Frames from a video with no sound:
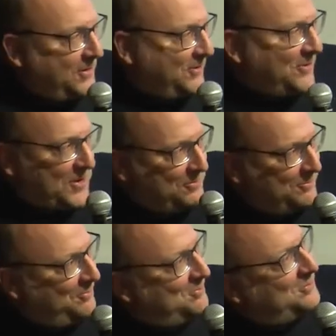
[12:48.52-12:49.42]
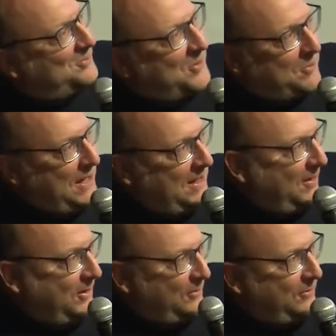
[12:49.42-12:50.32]
from the way a
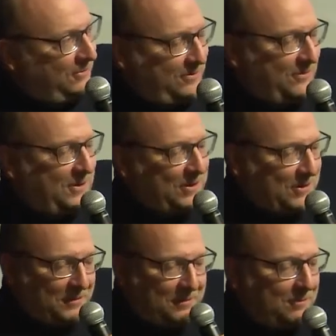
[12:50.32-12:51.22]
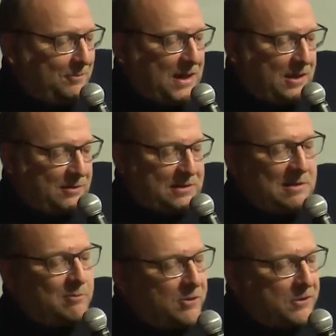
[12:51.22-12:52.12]
lot of, my
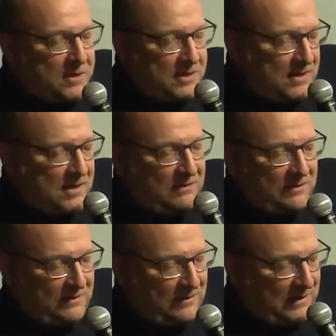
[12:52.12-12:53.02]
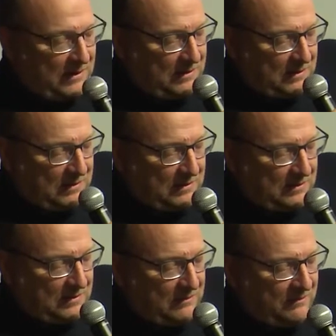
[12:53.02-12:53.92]
contemporaries did. And
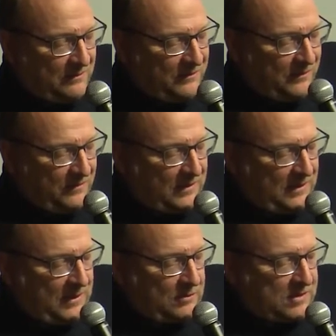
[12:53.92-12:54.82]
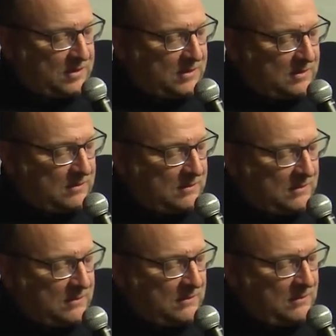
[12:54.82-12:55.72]
it was
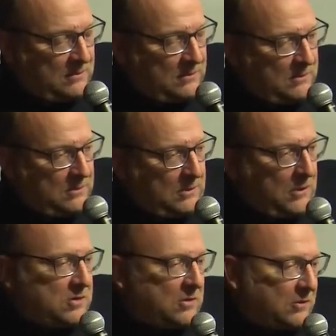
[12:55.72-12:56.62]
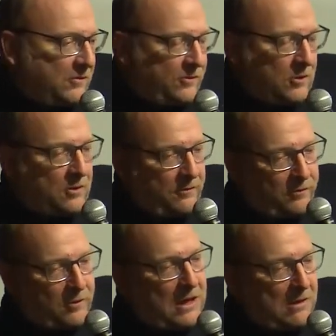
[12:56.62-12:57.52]
also
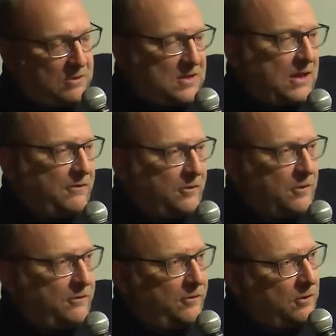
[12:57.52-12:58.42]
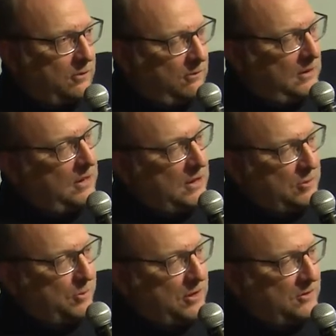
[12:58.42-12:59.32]
I would say for a
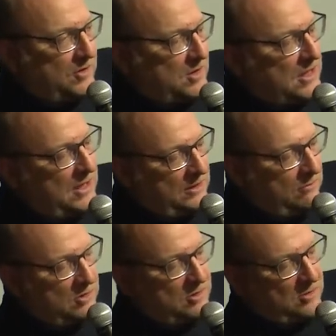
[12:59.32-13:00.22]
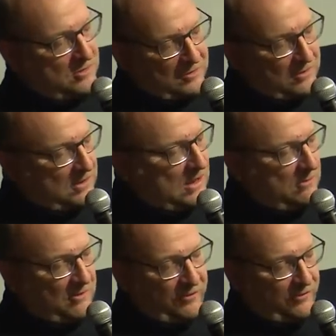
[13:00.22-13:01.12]
large part of society was also a
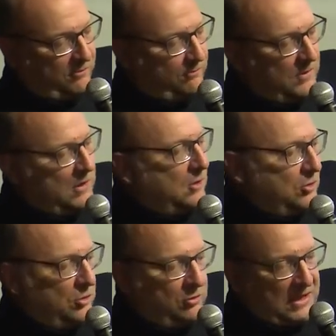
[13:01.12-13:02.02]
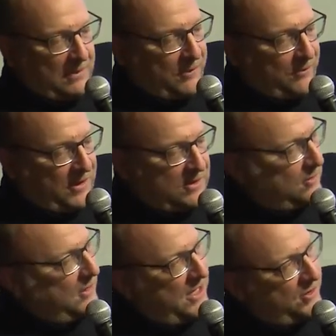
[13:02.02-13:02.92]
time of new type of
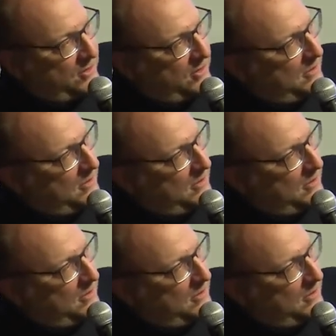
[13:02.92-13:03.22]
isolation. I